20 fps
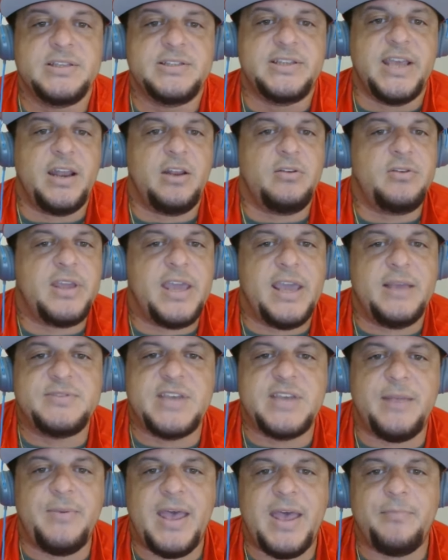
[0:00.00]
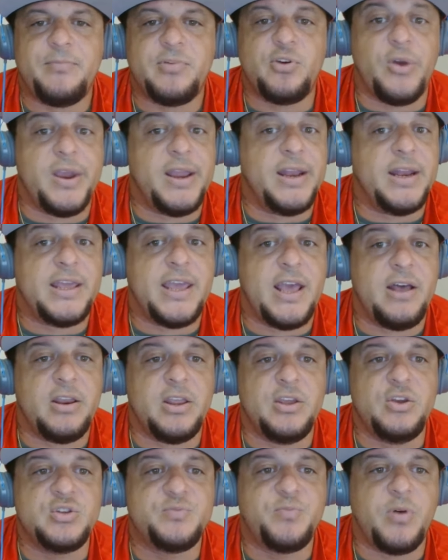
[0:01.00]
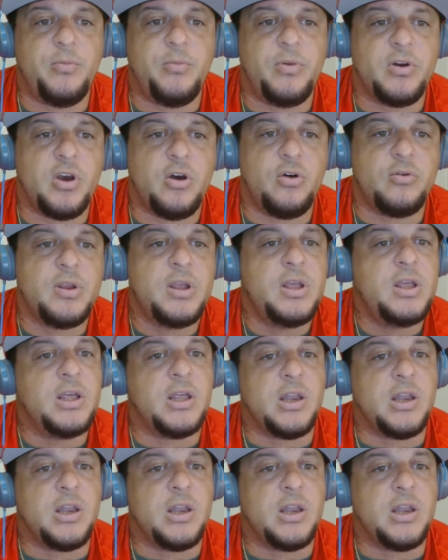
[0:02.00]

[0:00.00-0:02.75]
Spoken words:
Download the Gametime app, create an account, and use promo code